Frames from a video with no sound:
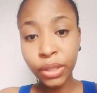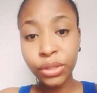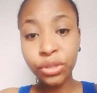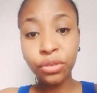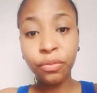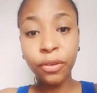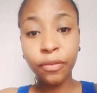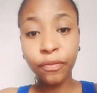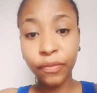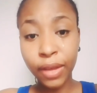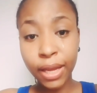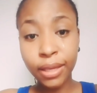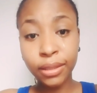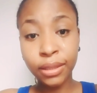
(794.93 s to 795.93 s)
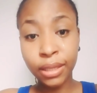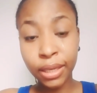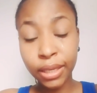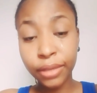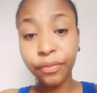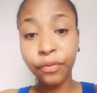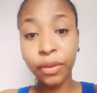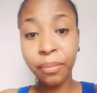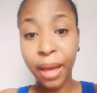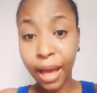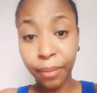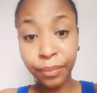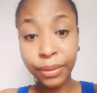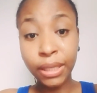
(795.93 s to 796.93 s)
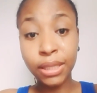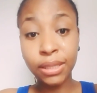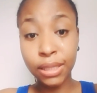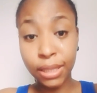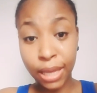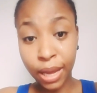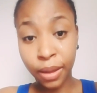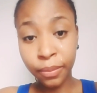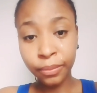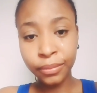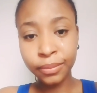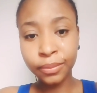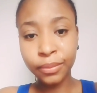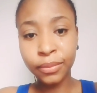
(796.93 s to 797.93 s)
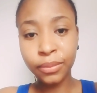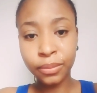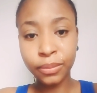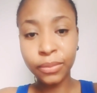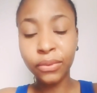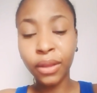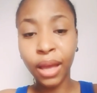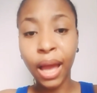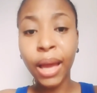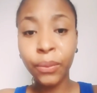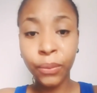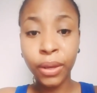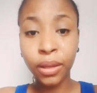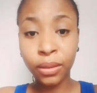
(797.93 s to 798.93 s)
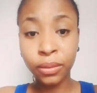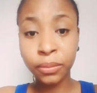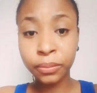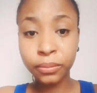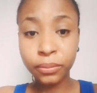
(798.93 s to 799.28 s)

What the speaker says: to prevent it from happening to them, I will.